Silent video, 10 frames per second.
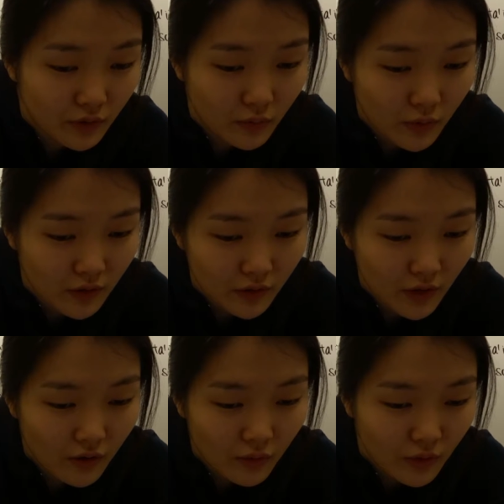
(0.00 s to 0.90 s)

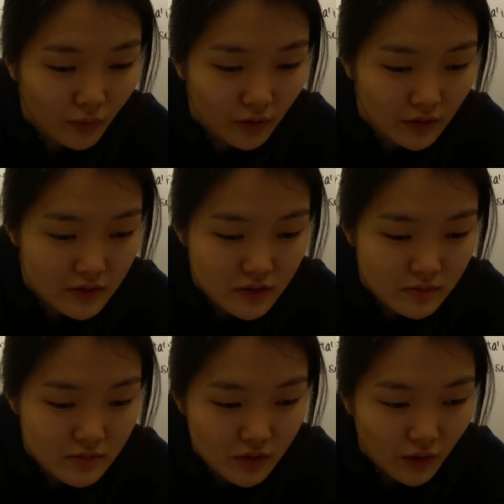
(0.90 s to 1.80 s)
aquatic
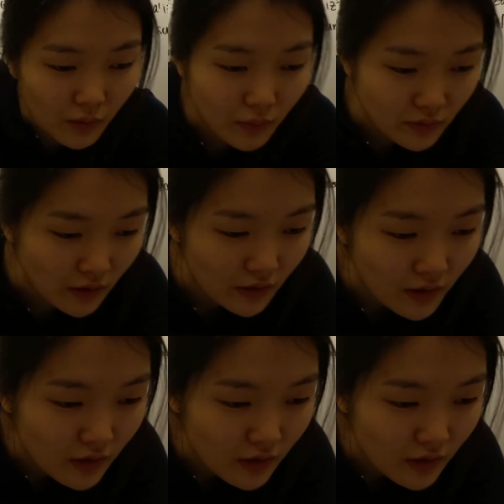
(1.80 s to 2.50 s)
organisms. Okay, wait.